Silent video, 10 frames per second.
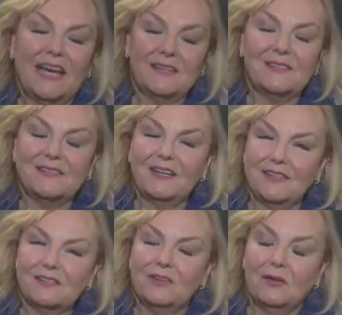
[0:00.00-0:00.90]
Yes.
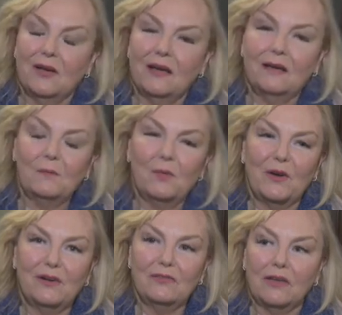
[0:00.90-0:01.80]
No, I'm
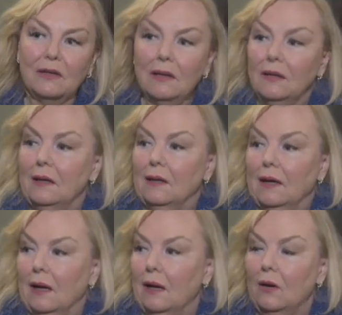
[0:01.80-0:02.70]
aware of
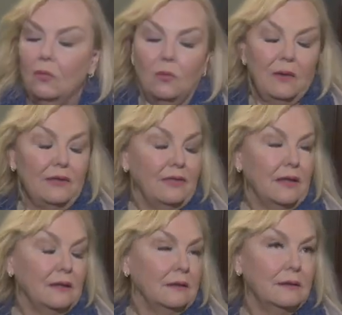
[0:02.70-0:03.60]
it. We
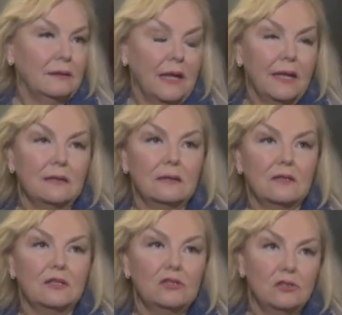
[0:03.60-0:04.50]
think Canada
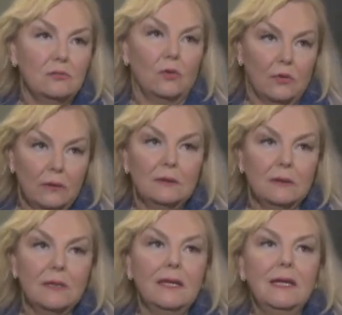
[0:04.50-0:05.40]
can do more,
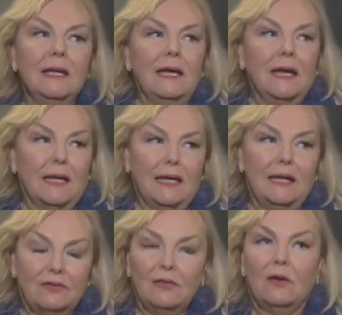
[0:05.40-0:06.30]

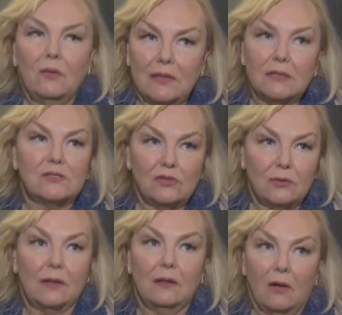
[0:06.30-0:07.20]
even though it is
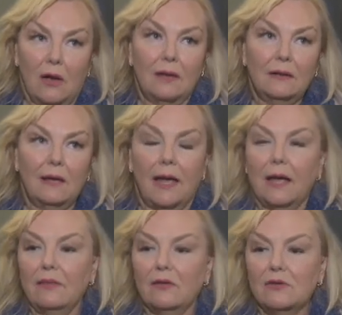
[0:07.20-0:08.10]
doing a lot.
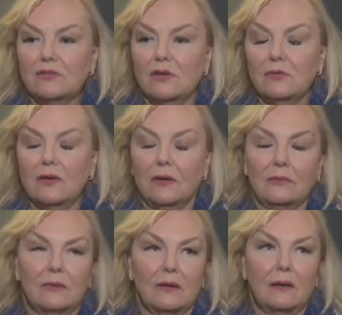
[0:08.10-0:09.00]
And there is no doubt
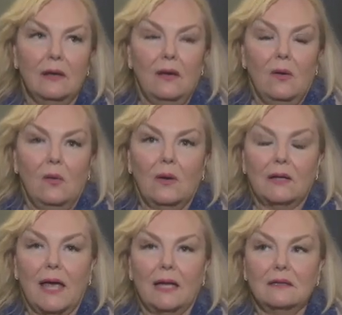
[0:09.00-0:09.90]
that
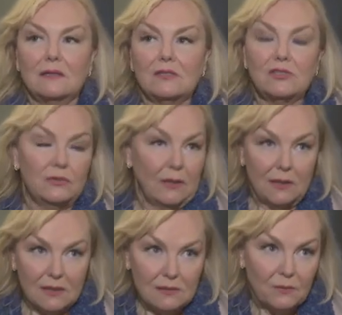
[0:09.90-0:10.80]
what Canada is doing
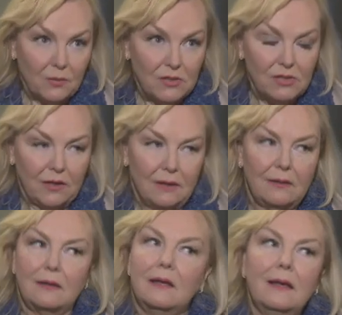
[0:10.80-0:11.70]
is appreciated.